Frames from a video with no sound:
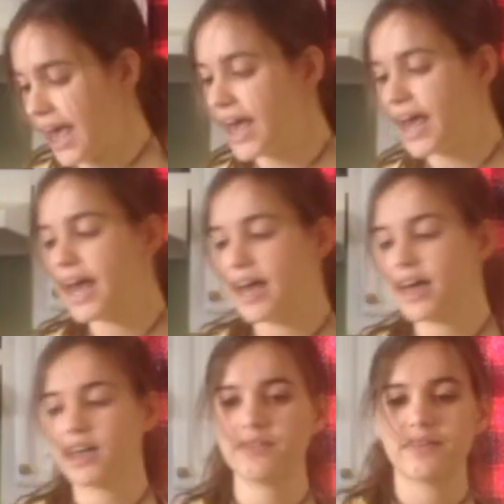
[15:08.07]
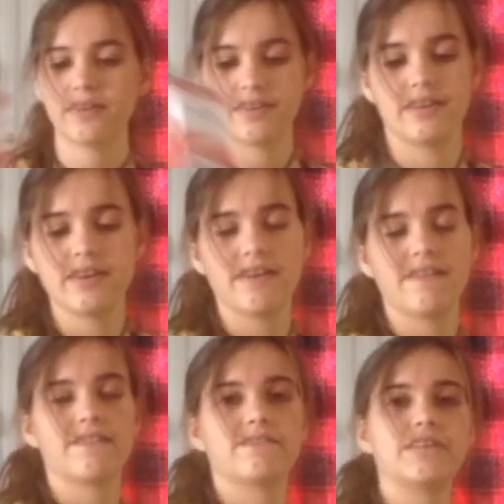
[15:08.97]
And
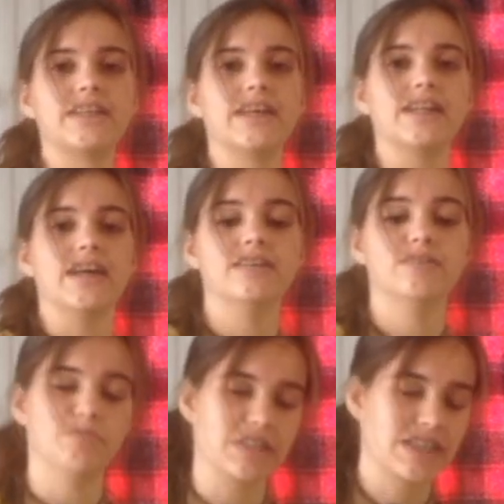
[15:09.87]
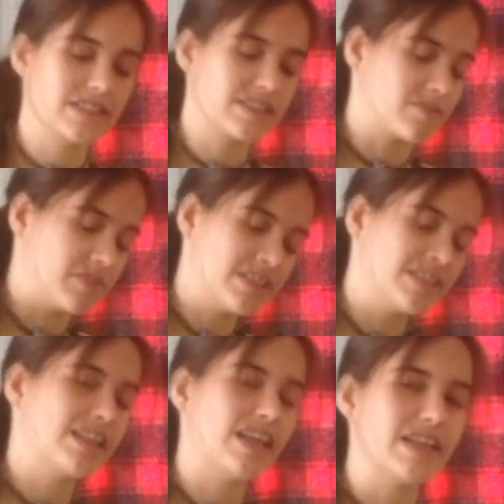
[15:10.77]
vanilla, because
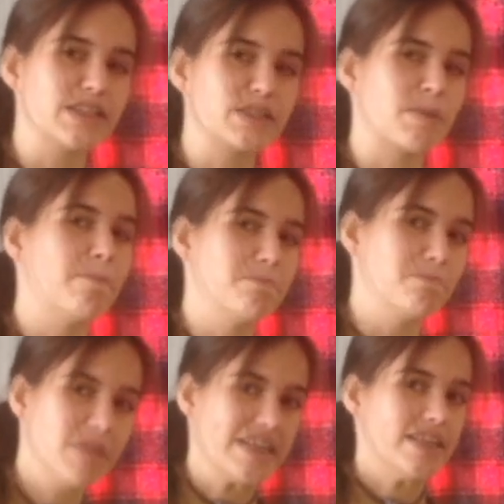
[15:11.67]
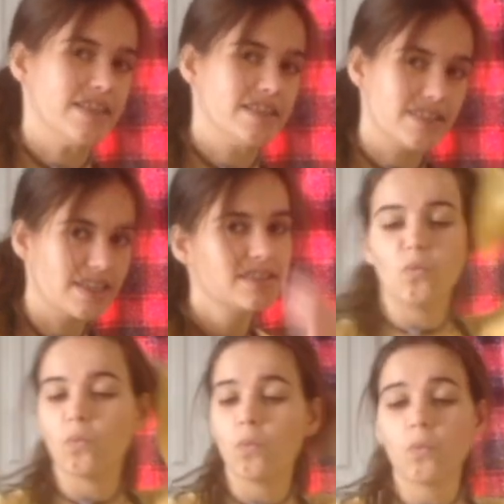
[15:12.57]
vanilla is amazing.
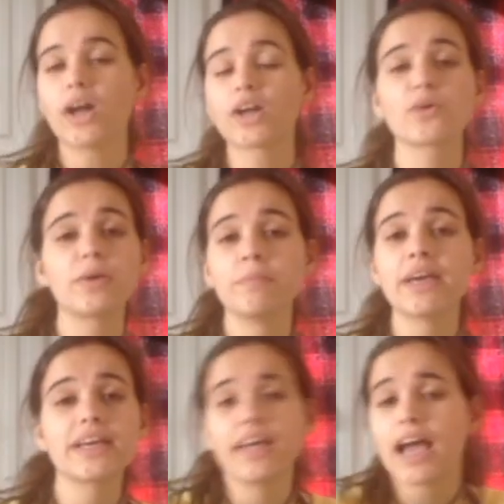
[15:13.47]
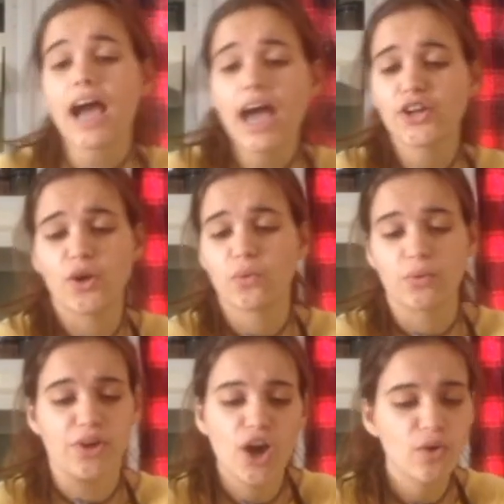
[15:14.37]
What are we making? I
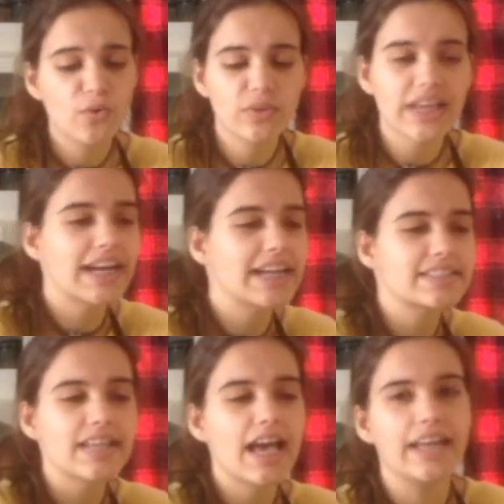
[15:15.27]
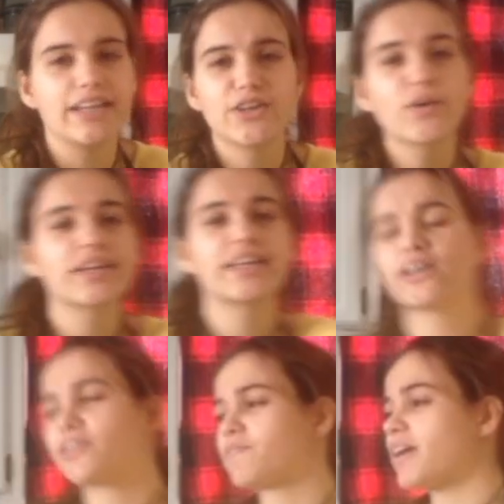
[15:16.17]
don't know. Like I said, you're
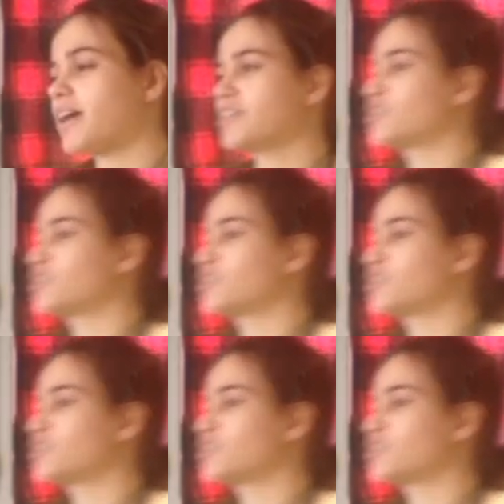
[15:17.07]
here to find the